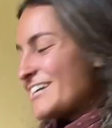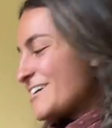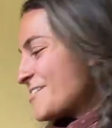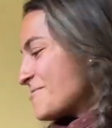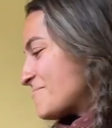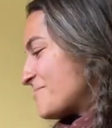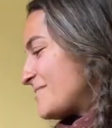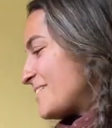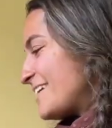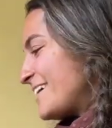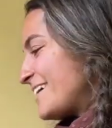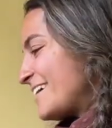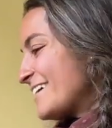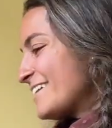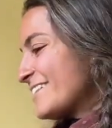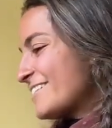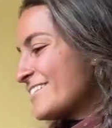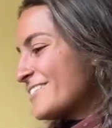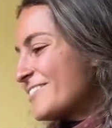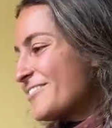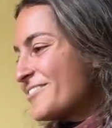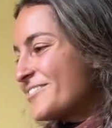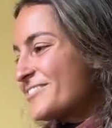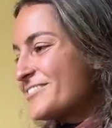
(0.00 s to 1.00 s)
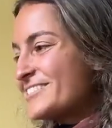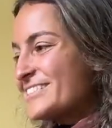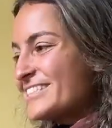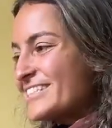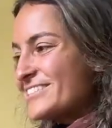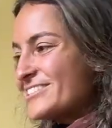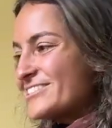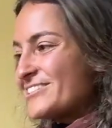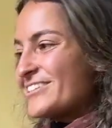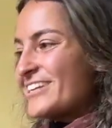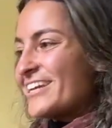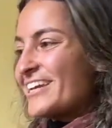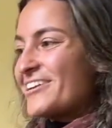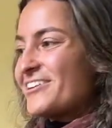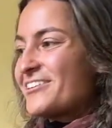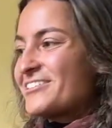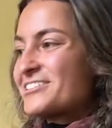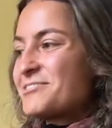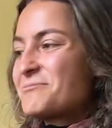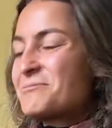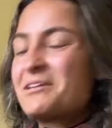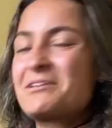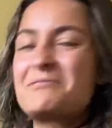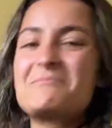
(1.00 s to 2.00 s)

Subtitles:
by the locals yesterday at our Tibetan